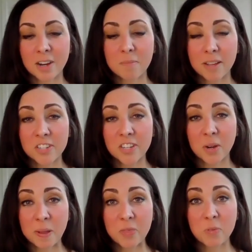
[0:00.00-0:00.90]
her blood
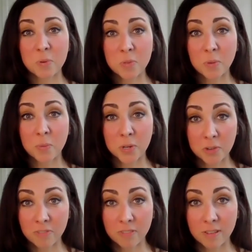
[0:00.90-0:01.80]
sugar went through the
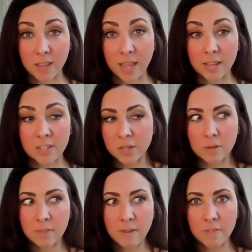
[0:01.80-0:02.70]
roof, and she
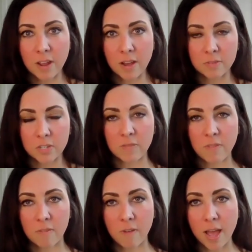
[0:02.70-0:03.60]
would have never known. She
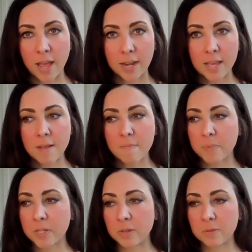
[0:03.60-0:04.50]
felt fine,
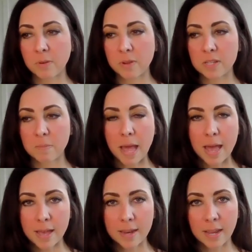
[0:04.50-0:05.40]
but she was going to
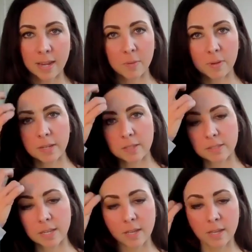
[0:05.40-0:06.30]
bed, and it
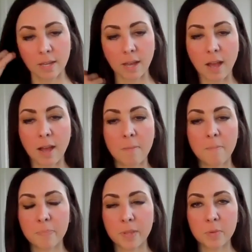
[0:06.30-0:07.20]
was
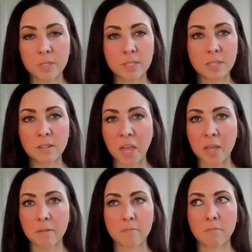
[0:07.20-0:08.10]
still
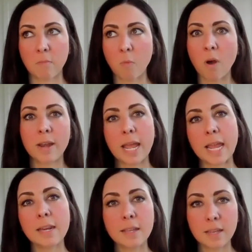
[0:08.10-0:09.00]
like
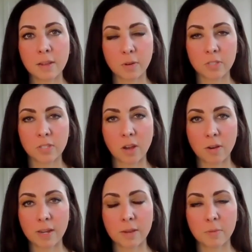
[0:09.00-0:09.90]
180 or
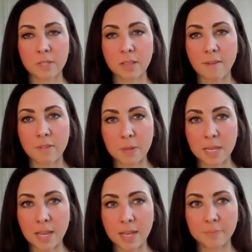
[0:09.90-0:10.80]
so, and it was 11
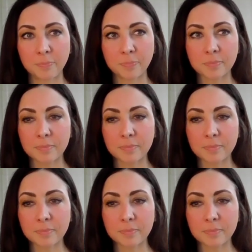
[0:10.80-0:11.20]
p.m.